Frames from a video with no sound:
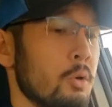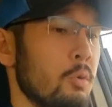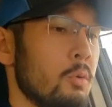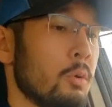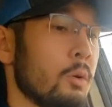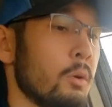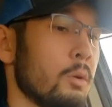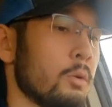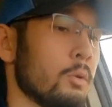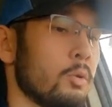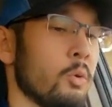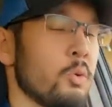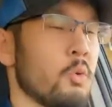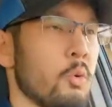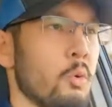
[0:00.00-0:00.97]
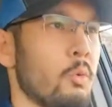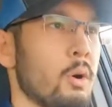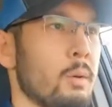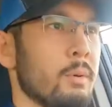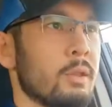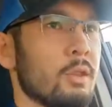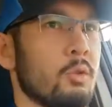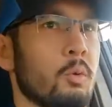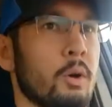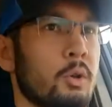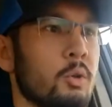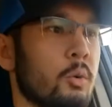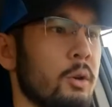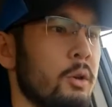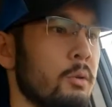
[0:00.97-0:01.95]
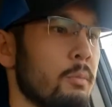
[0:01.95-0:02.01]
or 2021, but the
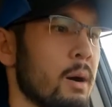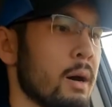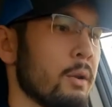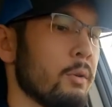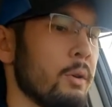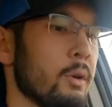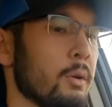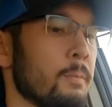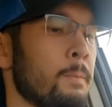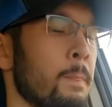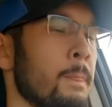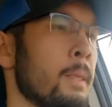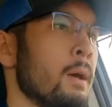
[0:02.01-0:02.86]
2020 model year